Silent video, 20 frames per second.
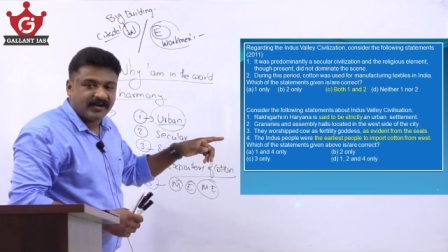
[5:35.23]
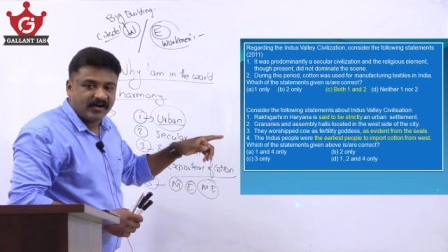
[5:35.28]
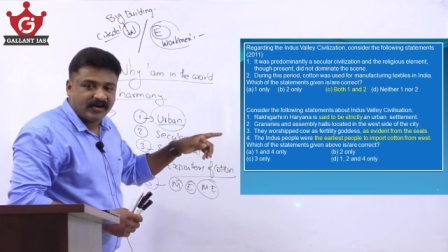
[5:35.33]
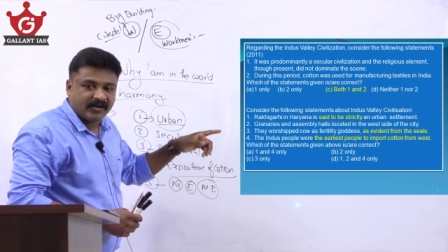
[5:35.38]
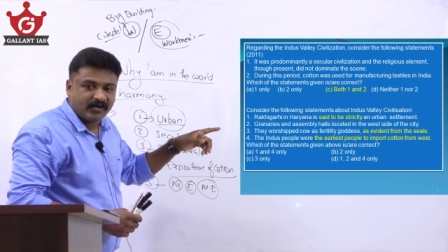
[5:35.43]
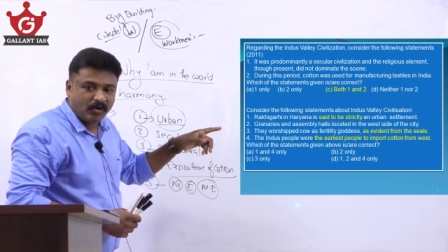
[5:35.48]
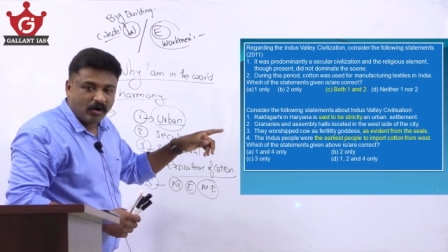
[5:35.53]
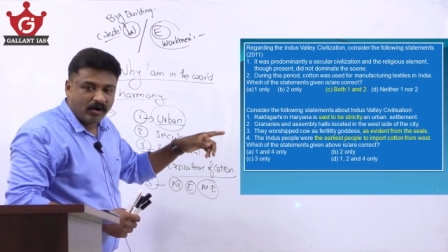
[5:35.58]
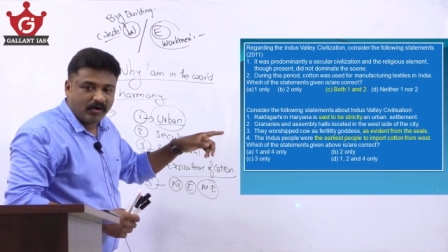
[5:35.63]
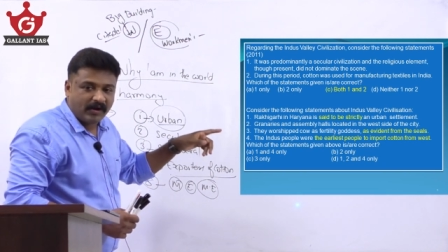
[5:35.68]

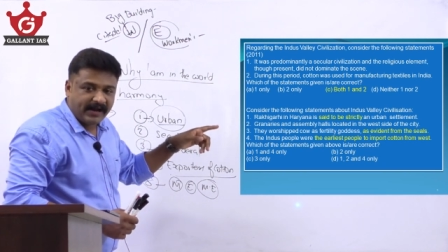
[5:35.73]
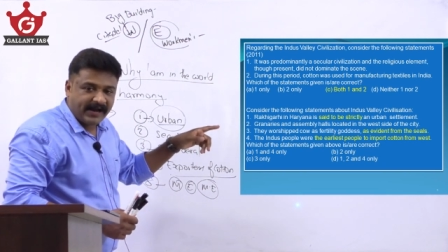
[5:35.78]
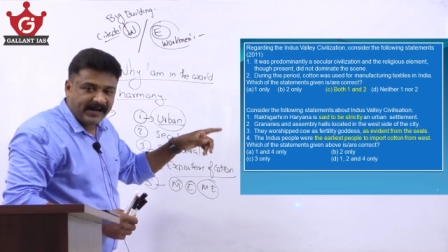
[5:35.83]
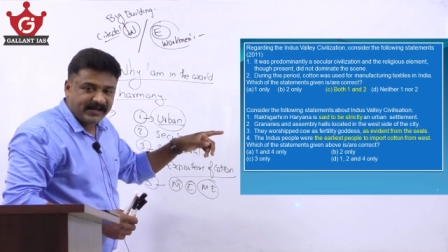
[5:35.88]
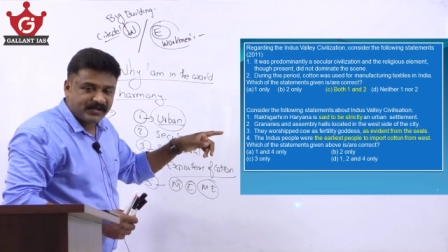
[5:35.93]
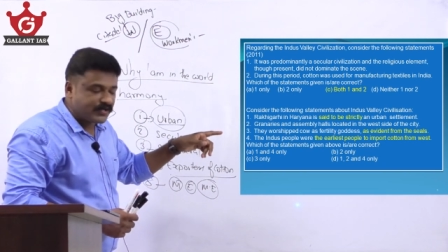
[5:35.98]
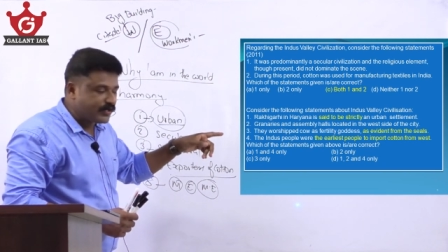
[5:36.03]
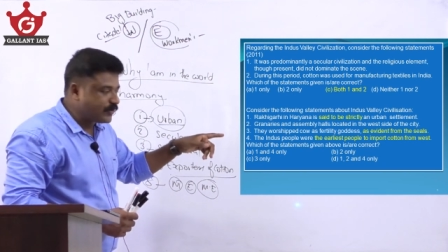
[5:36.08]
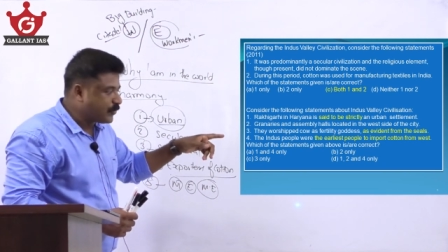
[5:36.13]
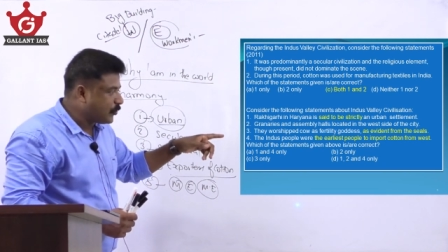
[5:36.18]
uh, uh
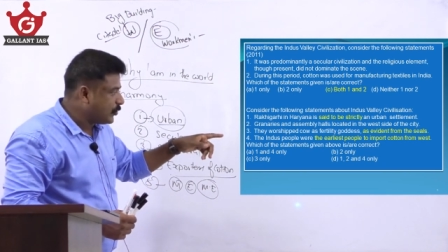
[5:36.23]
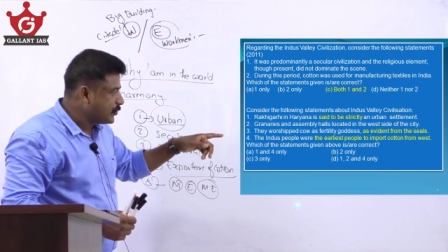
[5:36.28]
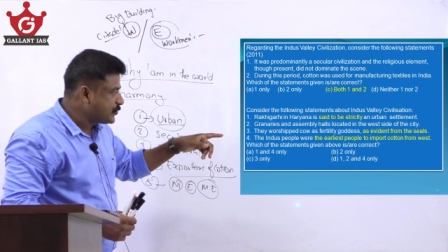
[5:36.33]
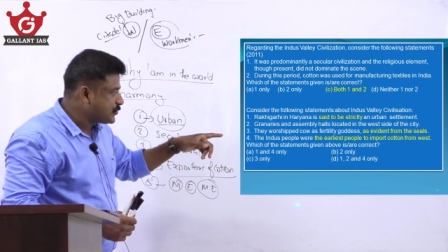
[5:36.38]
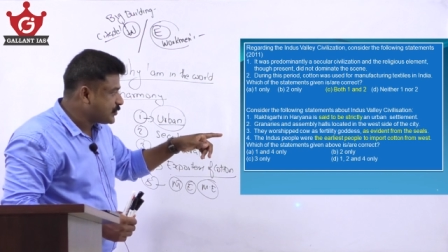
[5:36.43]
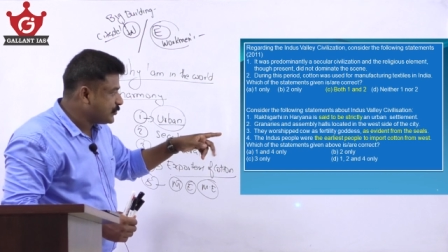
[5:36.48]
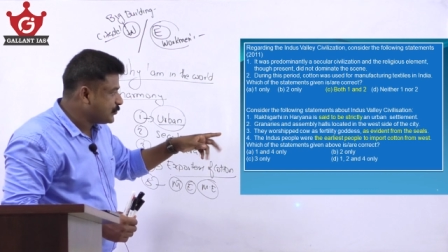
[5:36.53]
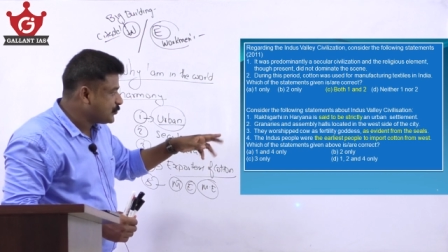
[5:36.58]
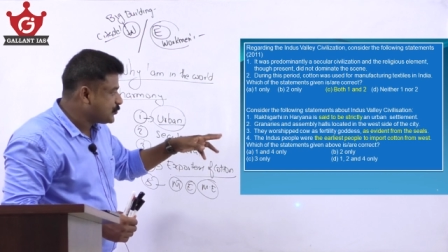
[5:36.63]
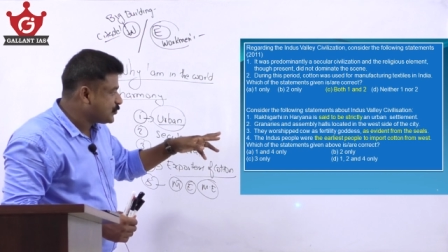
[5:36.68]
answer
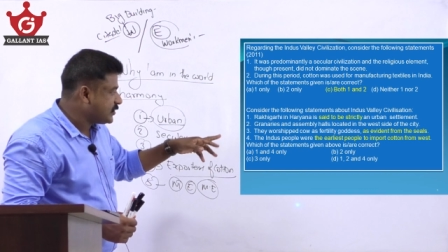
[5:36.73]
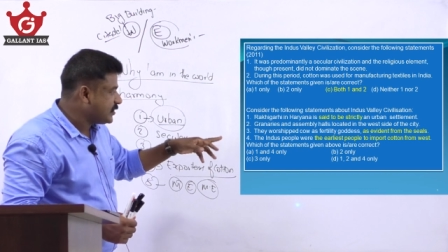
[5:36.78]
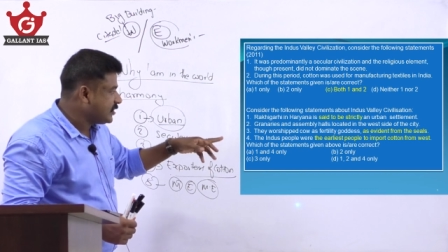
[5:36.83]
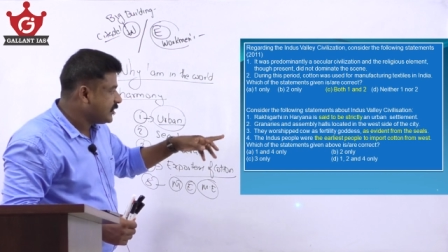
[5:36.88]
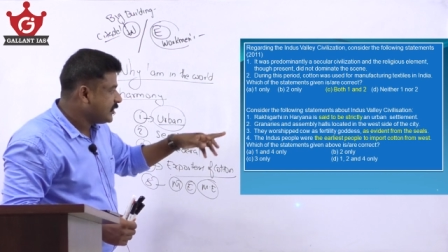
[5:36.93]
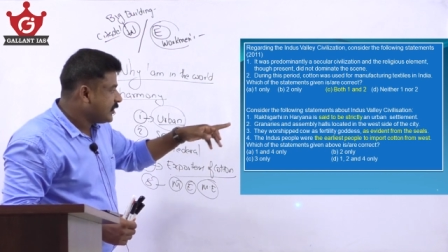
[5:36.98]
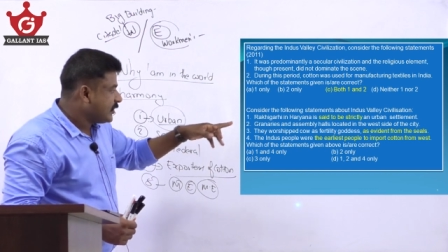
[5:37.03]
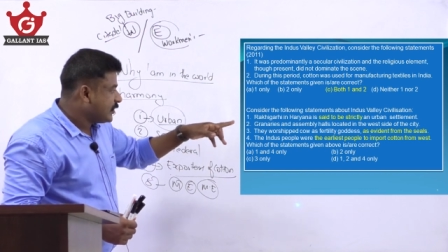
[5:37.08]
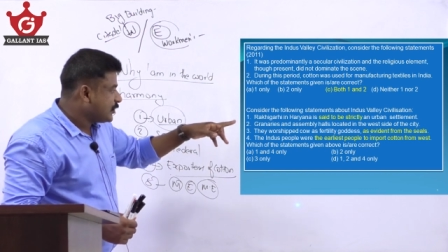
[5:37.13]
codes you see